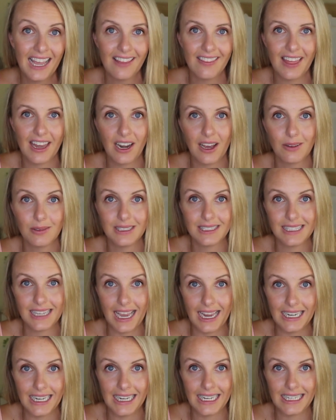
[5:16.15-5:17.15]
than I was
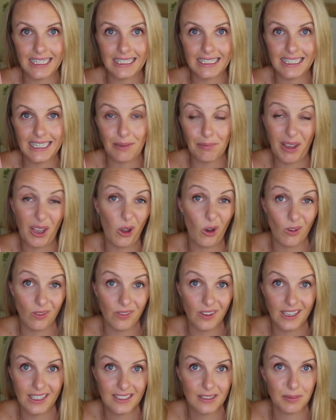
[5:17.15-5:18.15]
getting in my
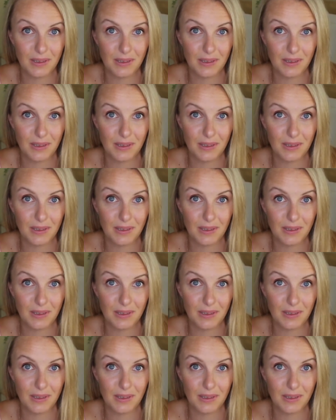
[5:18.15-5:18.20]
office,